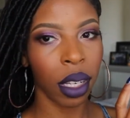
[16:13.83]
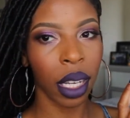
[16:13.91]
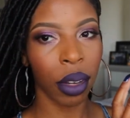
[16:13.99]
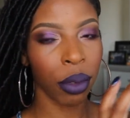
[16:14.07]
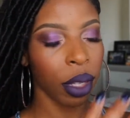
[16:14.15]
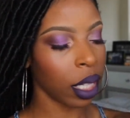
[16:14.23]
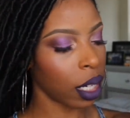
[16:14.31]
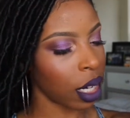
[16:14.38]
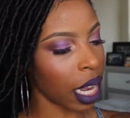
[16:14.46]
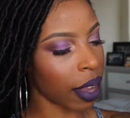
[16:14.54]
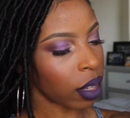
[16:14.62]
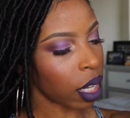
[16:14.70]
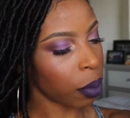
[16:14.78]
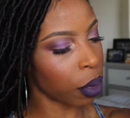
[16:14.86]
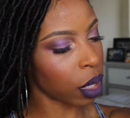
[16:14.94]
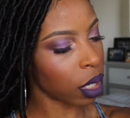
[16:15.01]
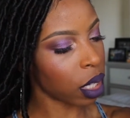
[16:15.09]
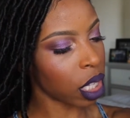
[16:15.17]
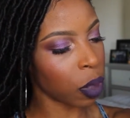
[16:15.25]
it really didn't have to get put
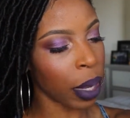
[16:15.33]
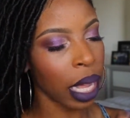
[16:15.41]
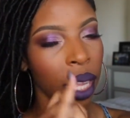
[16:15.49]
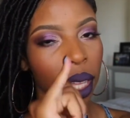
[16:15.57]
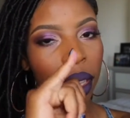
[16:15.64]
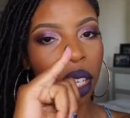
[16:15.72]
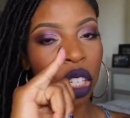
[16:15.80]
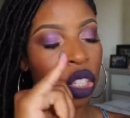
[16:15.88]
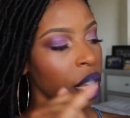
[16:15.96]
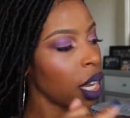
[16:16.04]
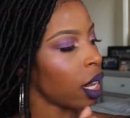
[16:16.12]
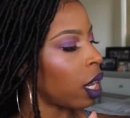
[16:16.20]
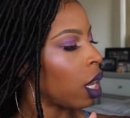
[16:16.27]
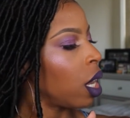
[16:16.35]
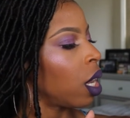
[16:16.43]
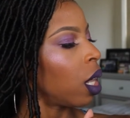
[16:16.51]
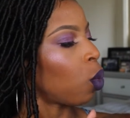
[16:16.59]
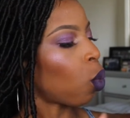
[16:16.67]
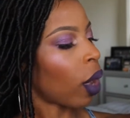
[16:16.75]
into this palette. This shade,
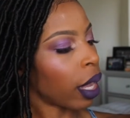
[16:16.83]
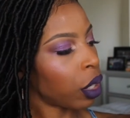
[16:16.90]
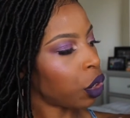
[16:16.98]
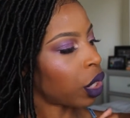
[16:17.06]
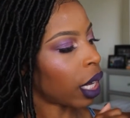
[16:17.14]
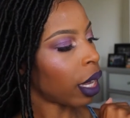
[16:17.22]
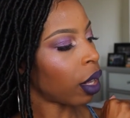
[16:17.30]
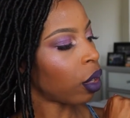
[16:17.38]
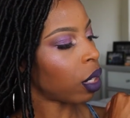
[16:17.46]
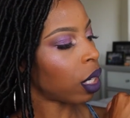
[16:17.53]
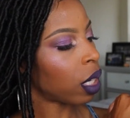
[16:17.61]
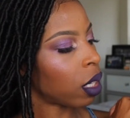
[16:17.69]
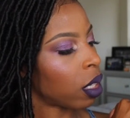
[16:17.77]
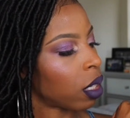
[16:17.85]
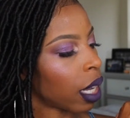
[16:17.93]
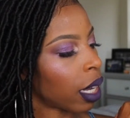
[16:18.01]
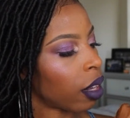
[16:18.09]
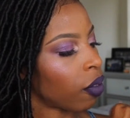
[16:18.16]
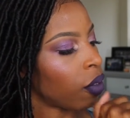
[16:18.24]
Wild Child, is, I
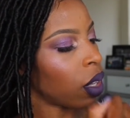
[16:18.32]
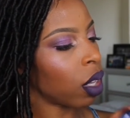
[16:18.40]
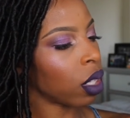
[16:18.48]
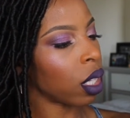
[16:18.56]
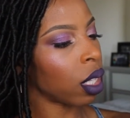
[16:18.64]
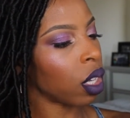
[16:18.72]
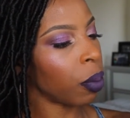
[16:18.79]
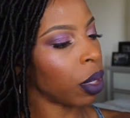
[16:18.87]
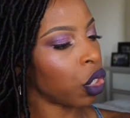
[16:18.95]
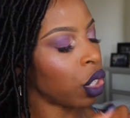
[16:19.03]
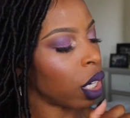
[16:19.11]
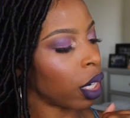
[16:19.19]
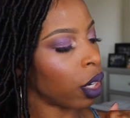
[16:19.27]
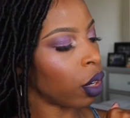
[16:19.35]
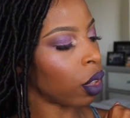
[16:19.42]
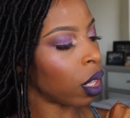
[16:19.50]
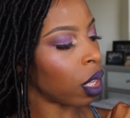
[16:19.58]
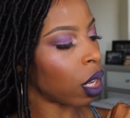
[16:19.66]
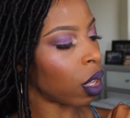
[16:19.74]
can feel it's a little bit chunkier
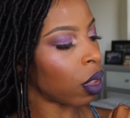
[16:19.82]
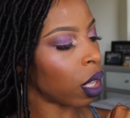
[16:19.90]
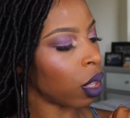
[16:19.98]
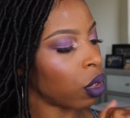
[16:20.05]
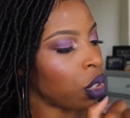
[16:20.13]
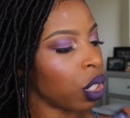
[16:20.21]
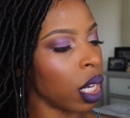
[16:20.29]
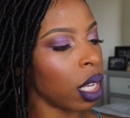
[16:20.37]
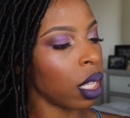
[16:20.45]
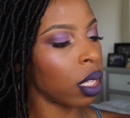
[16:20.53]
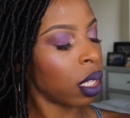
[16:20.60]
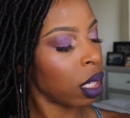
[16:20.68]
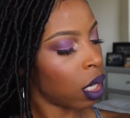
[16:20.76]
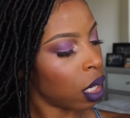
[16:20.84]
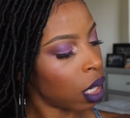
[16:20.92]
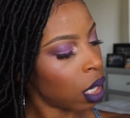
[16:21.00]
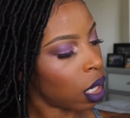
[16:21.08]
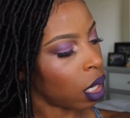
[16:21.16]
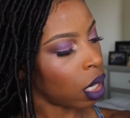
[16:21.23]
than all the other shades.
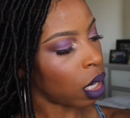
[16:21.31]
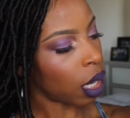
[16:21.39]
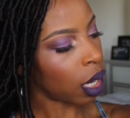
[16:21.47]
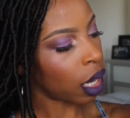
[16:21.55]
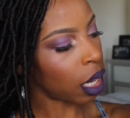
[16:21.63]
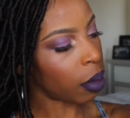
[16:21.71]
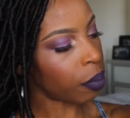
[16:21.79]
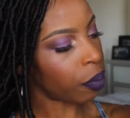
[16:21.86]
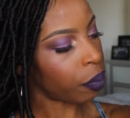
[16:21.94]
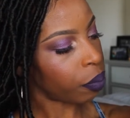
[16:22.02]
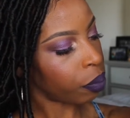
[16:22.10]
Yeah,